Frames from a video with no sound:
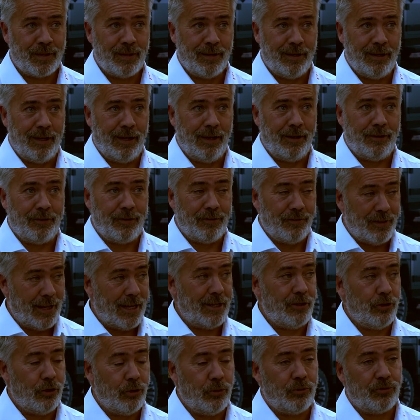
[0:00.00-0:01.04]
and they
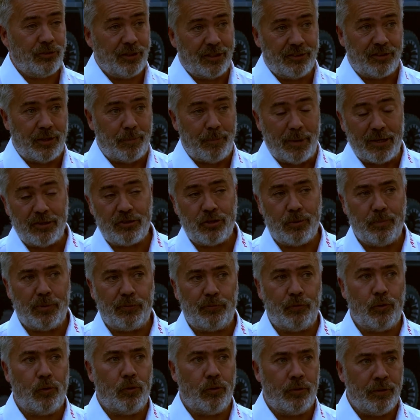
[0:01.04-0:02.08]
use, as I mentioned
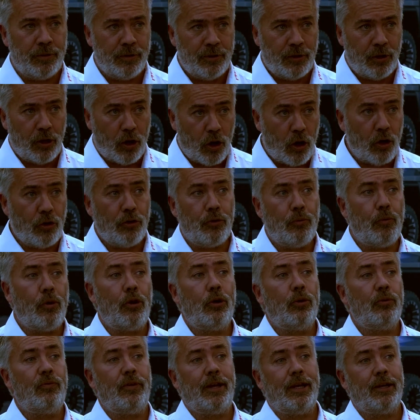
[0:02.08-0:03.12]
before,
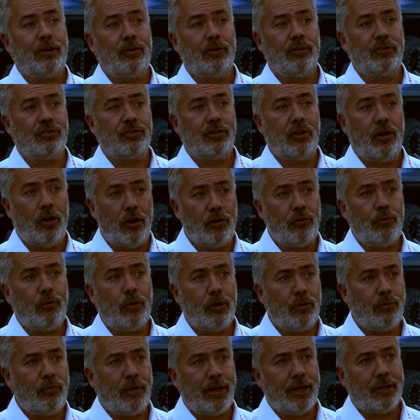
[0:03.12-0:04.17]
on-road vehicles.
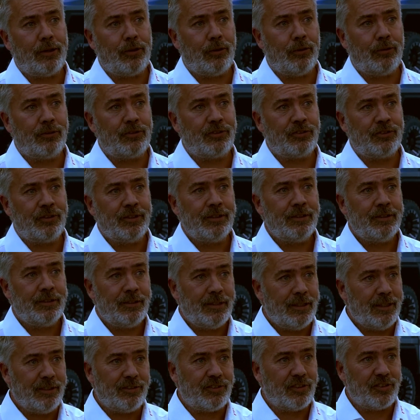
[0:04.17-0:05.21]
On-road vehicles
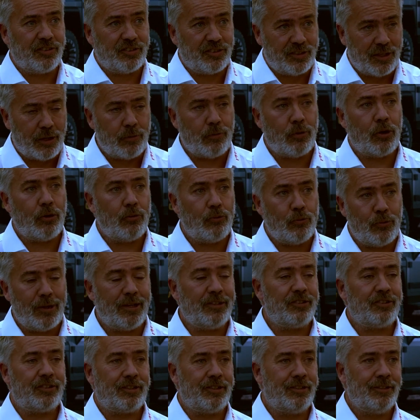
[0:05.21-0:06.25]
is a zero
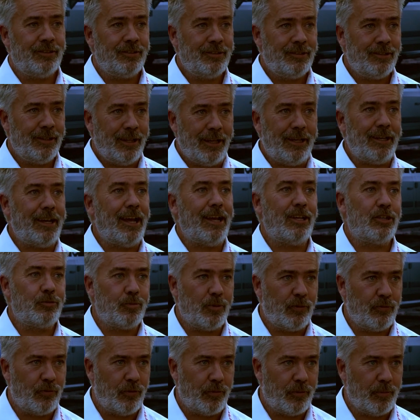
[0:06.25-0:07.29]
risk
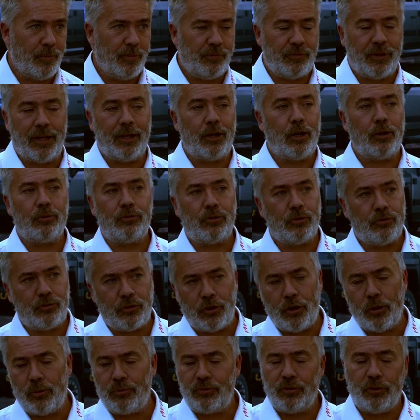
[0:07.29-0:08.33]
engagement for them. If they go to
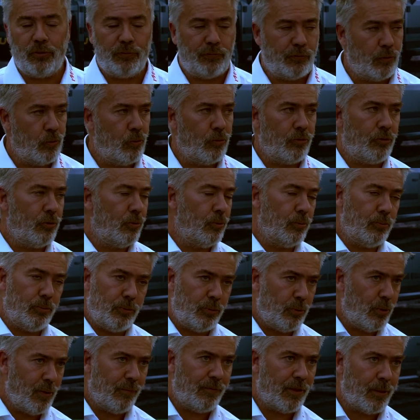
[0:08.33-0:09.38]
Toyota or Ford or
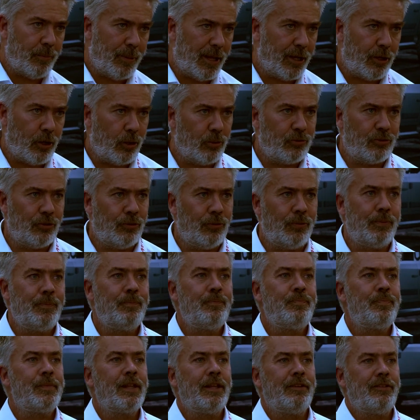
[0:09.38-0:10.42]
whoever they may go to,
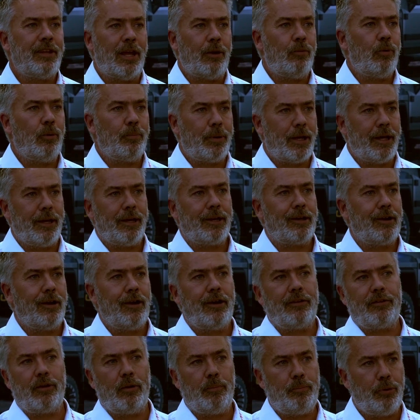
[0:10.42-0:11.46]
they will buy a
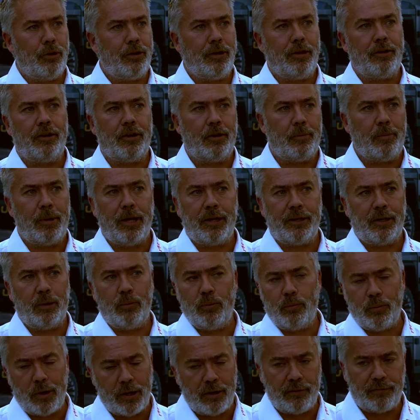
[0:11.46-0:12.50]
car, they'll put it in the mine, they will
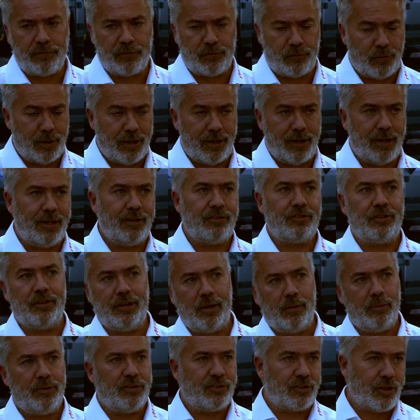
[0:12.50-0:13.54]
run it for 3 years and
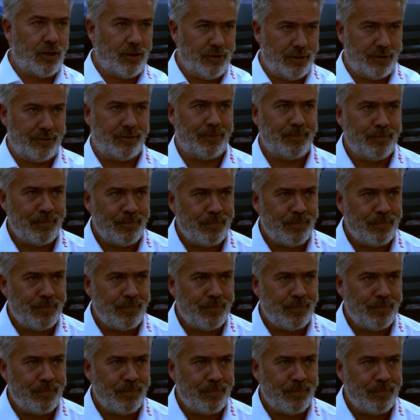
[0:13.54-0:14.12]
they'll discard it.